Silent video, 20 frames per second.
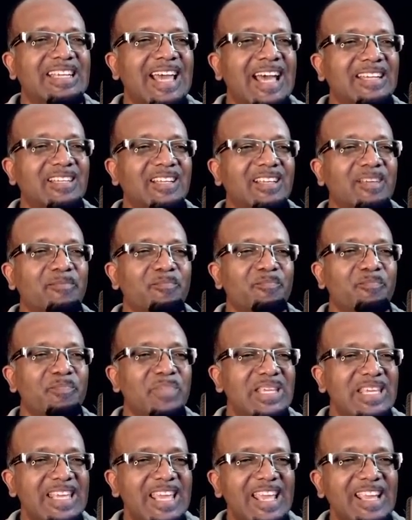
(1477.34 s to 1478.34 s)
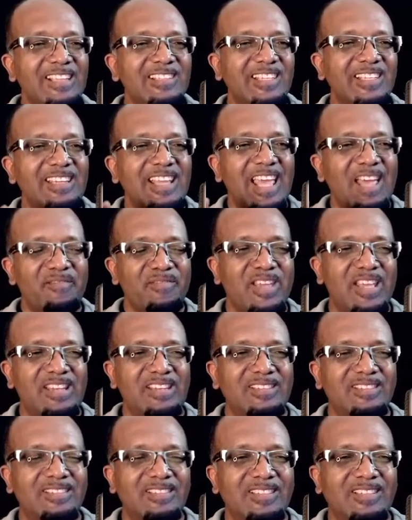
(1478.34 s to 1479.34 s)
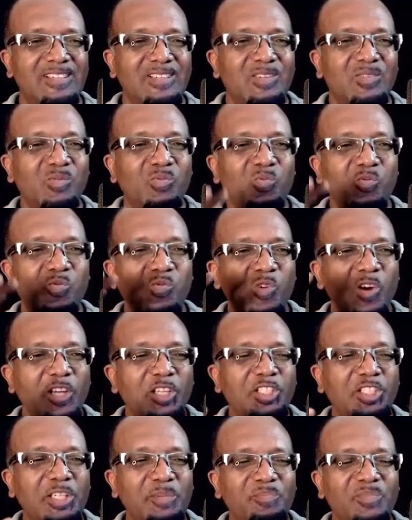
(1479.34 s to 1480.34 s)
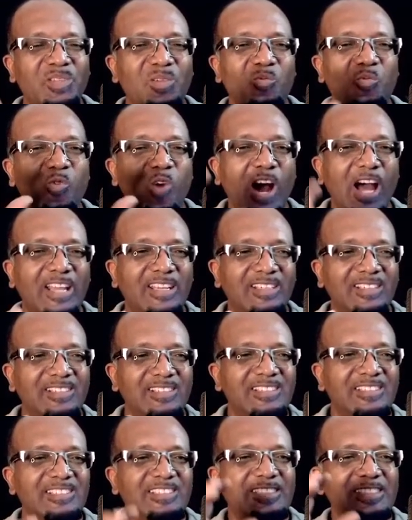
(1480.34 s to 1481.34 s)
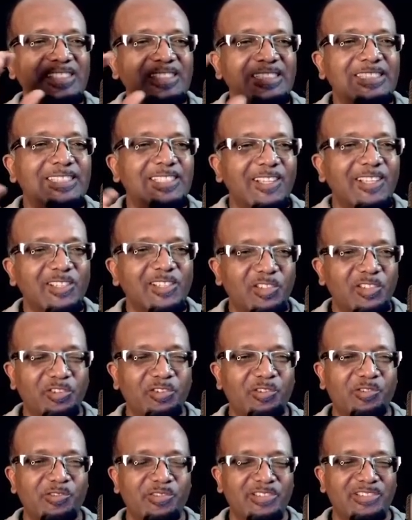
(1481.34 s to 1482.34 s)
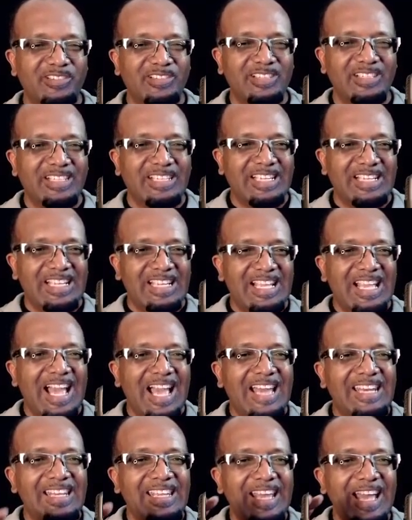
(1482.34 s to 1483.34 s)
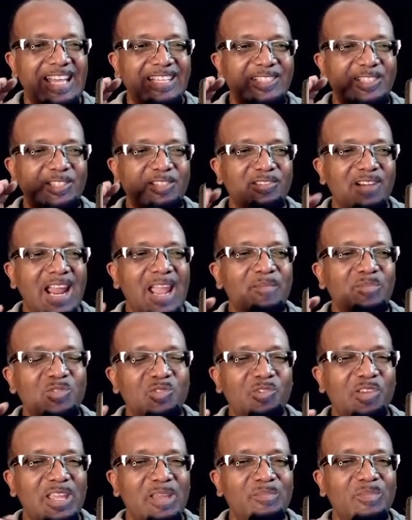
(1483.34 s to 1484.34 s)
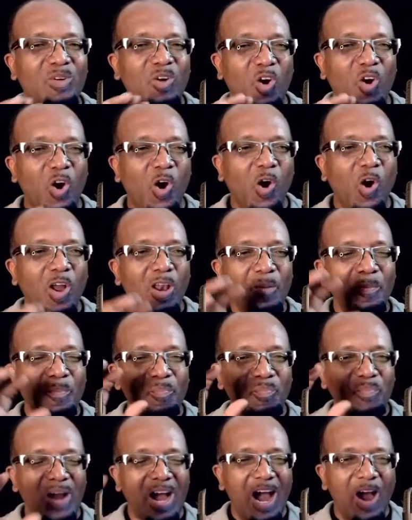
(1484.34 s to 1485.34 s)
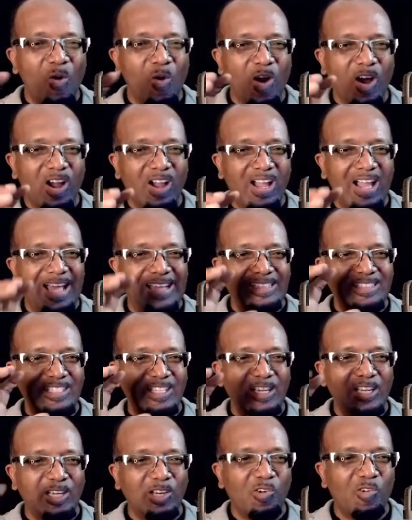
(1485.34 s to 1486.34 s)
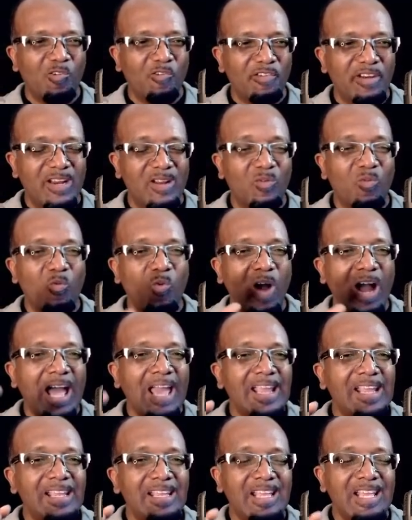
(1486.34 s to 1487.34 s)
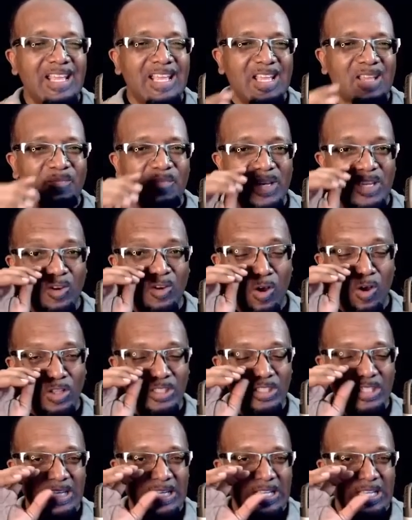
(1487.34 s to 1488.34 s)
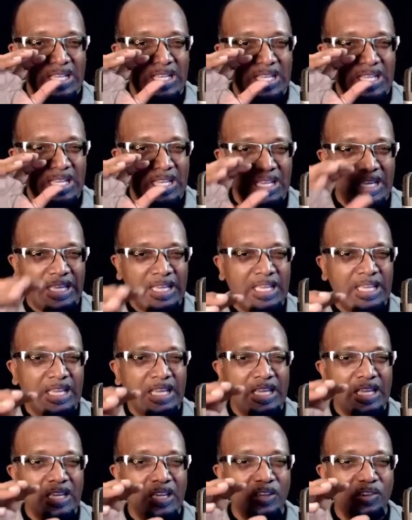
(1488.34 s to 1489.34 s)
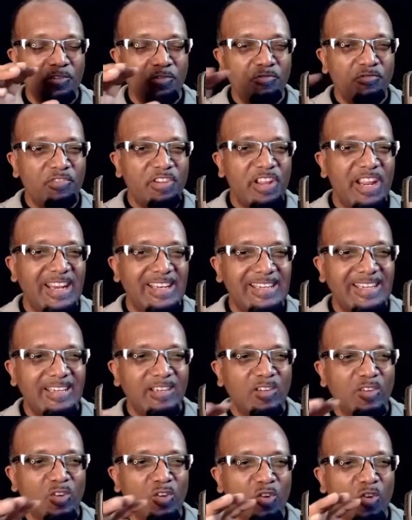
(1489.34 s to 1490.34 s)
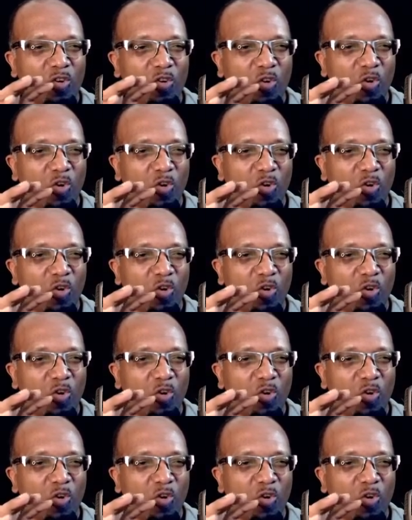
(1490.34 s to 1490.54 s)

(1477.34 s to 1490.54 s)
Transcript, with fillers: that the beings in heaven worship the one seated on the throne and they ascribe to him all power and glory. Why? Because he created